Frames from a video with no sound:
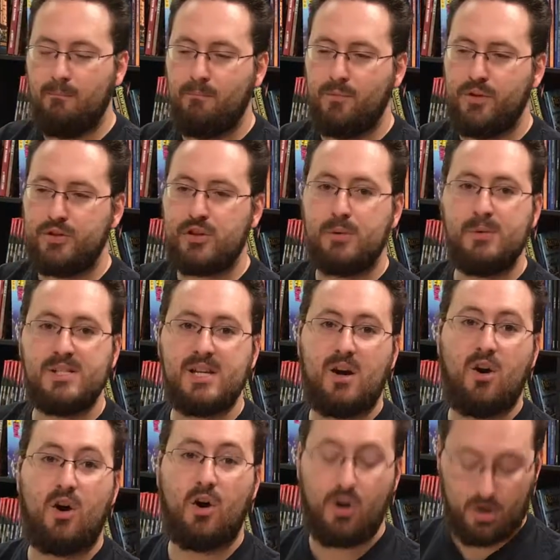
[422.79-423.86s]
determines how
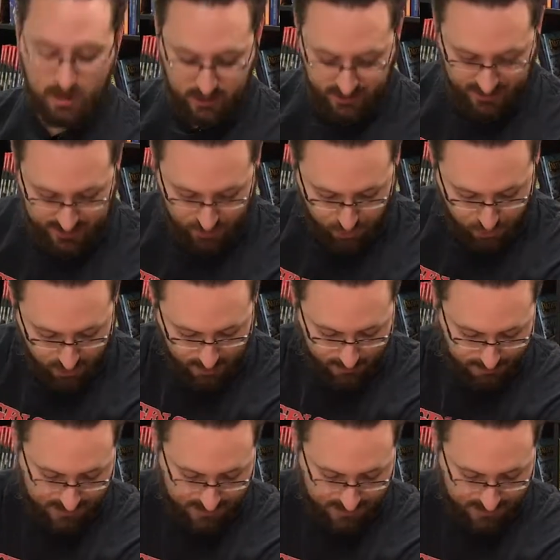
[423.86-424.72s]
hard a trip